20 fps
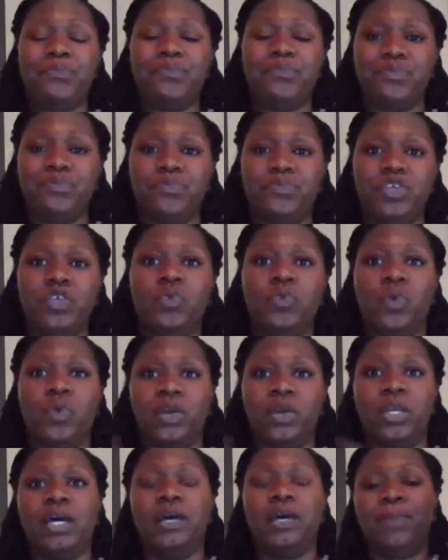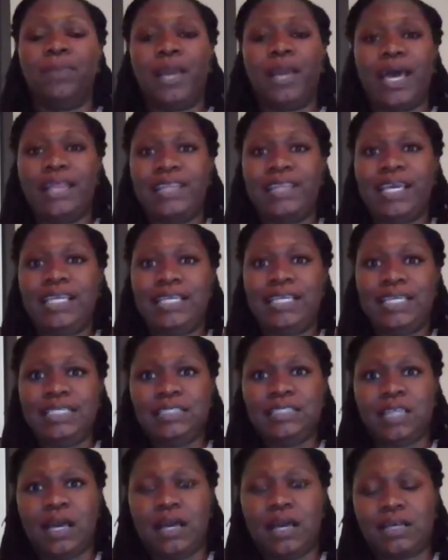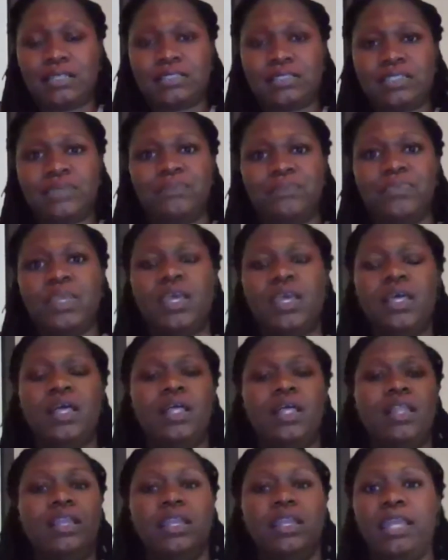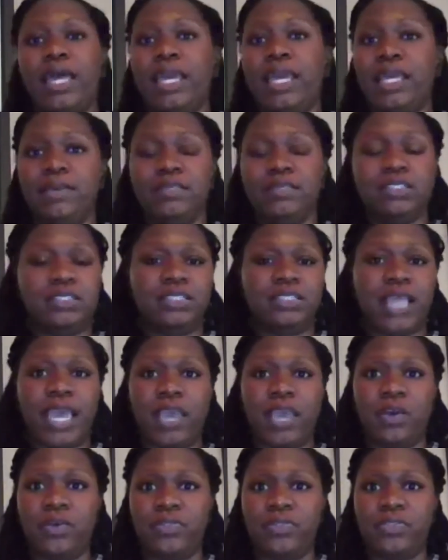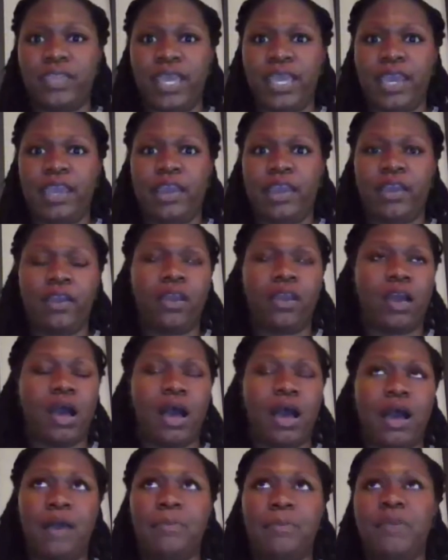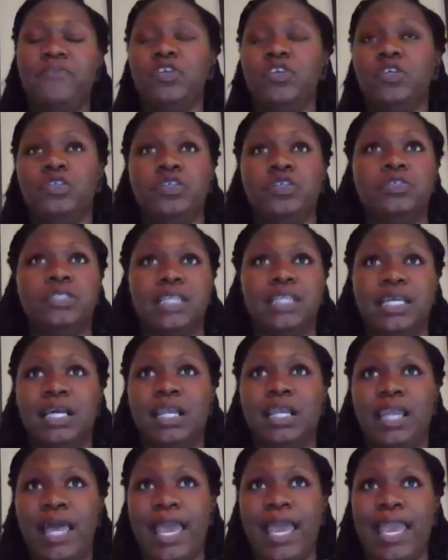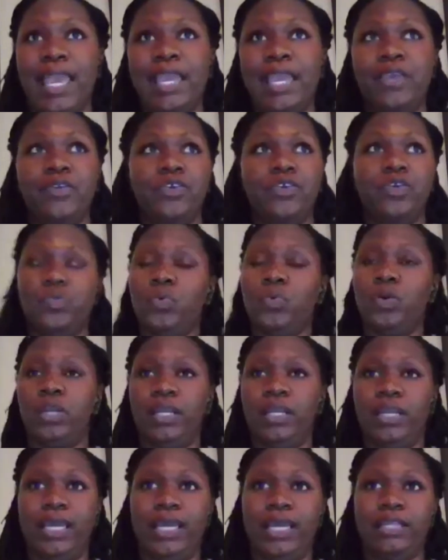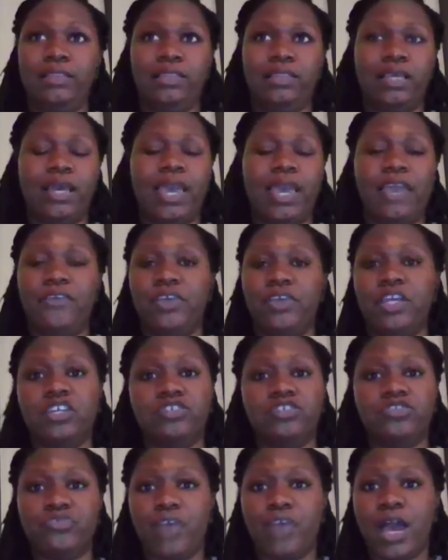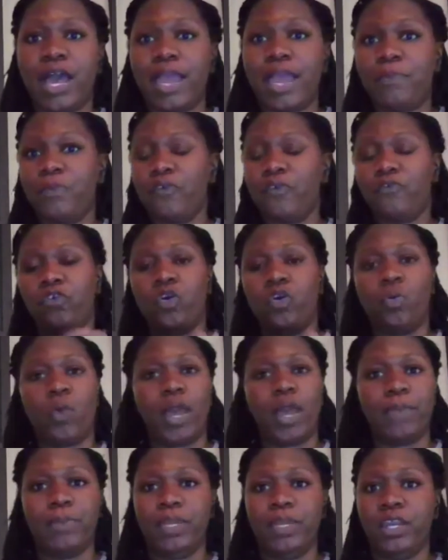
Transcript: you want to apply that detox. Let it stay on there. If you're using clay, you want to let the area dry before wiping it